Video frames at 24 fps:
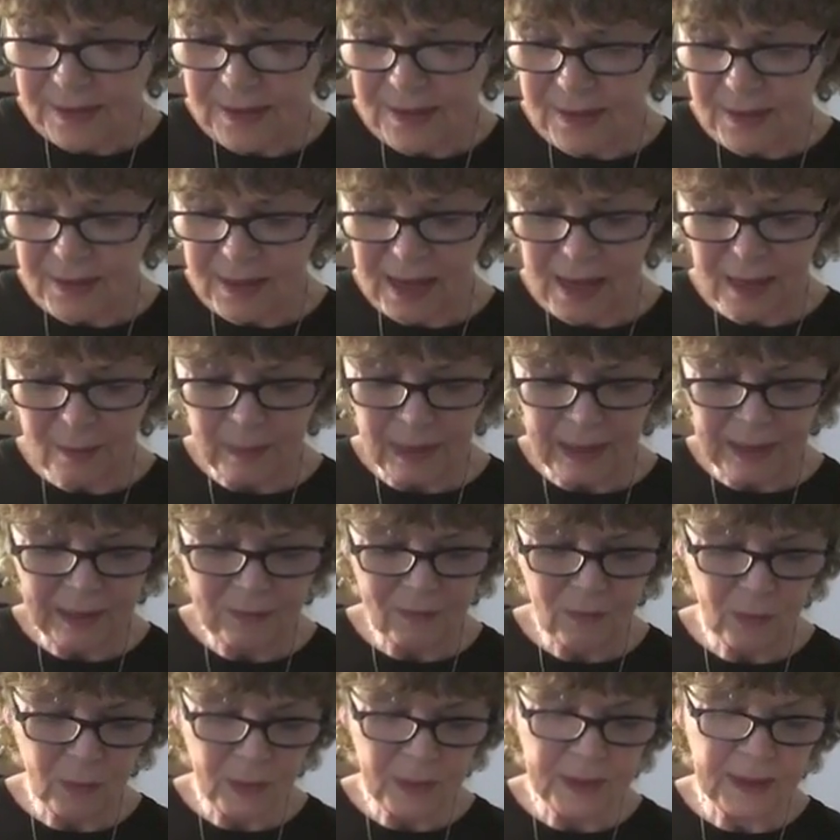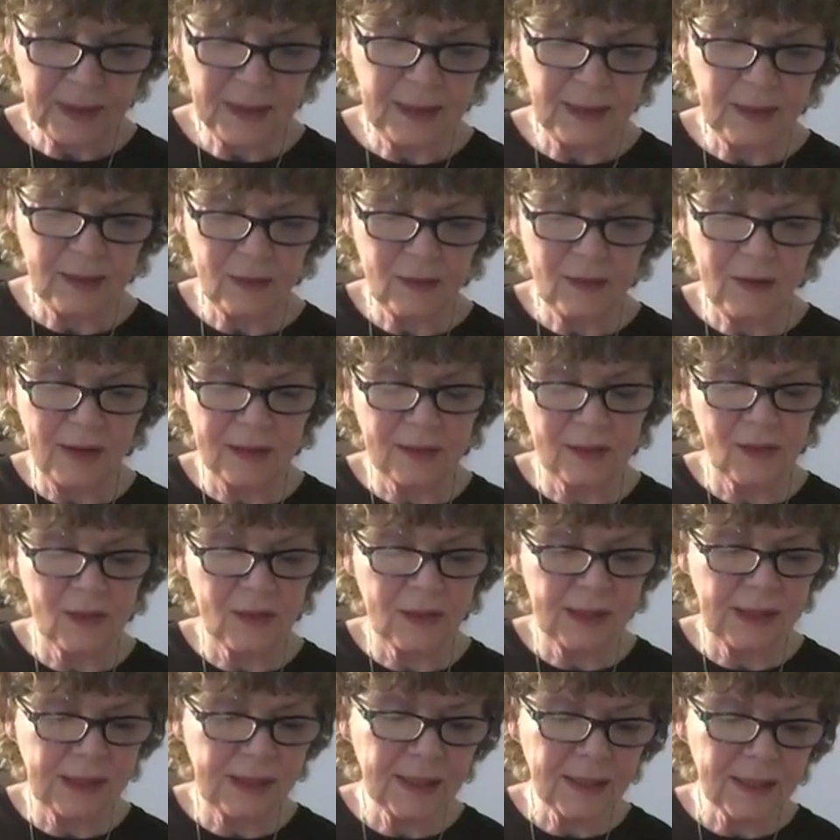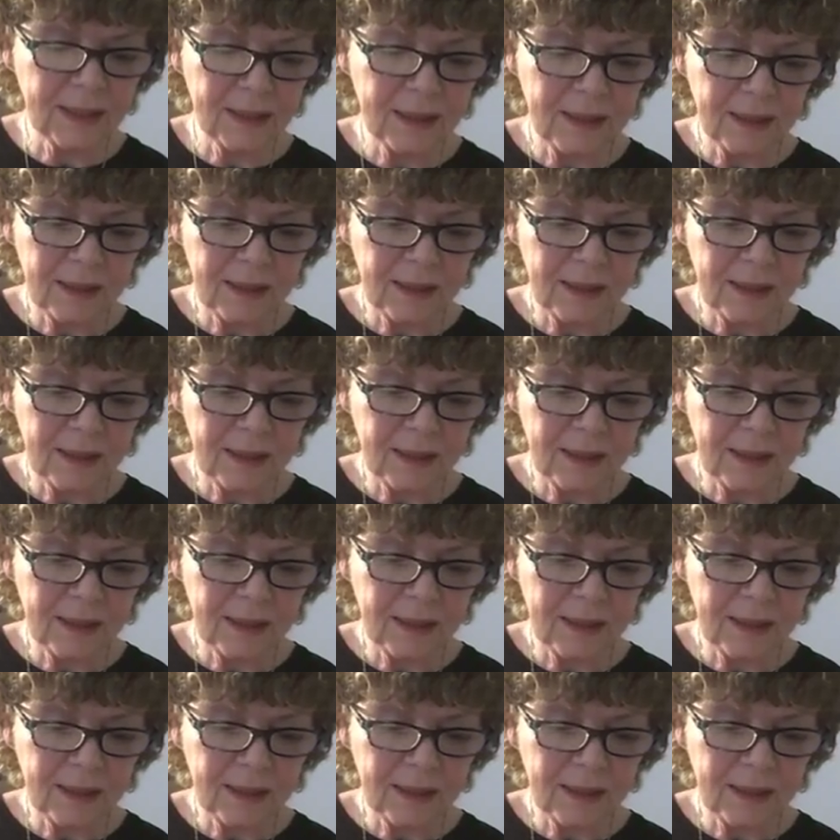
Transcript: his name? I have one here actually.